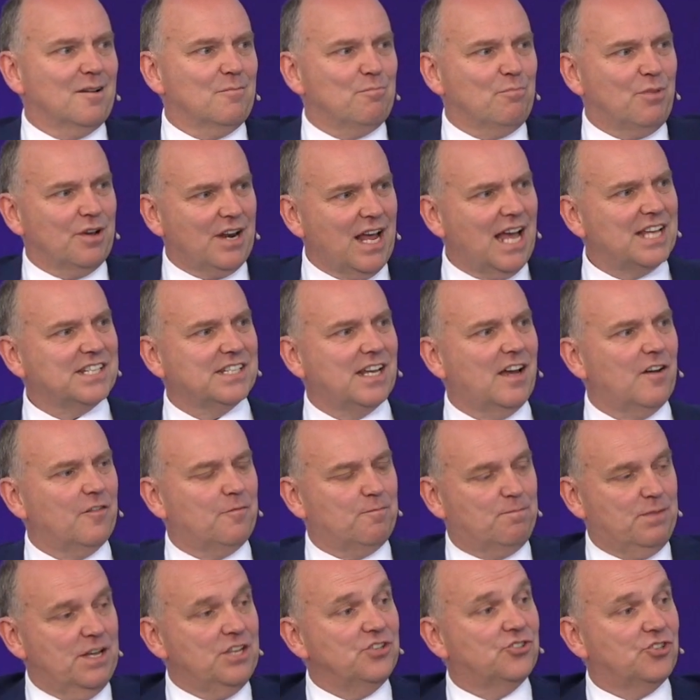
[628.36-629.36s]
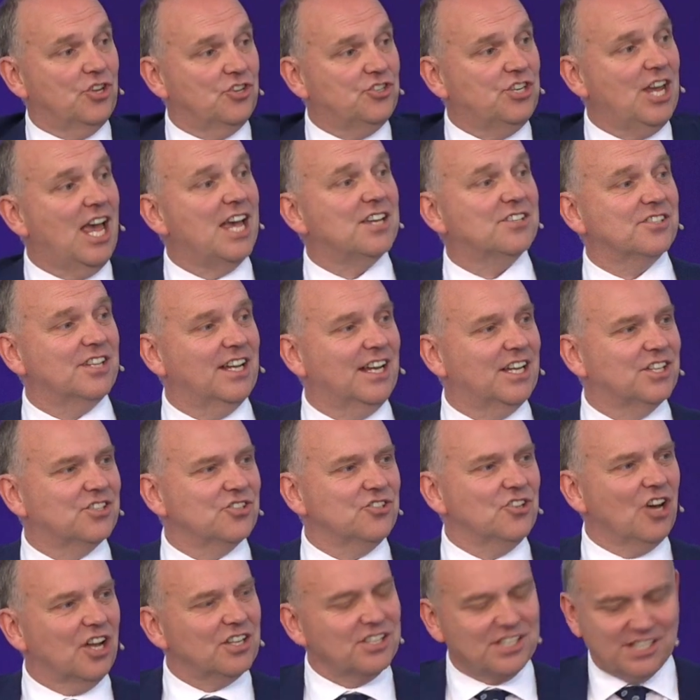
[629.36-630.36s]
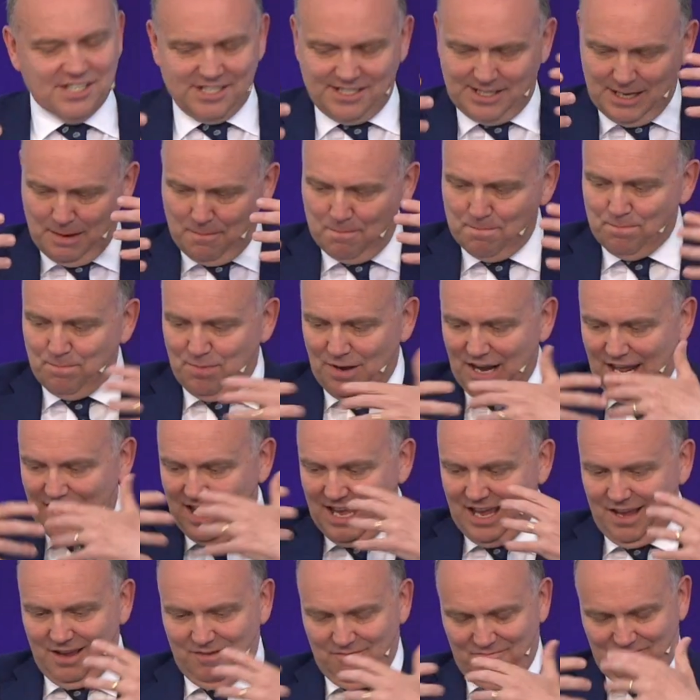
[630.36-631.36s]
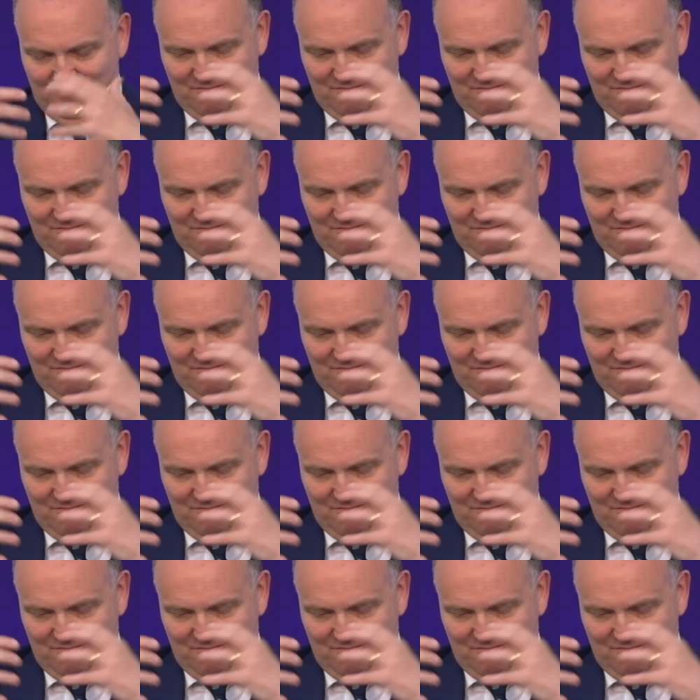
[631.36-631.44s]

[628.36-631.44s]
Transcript: But as I've been suggesting, it's not simply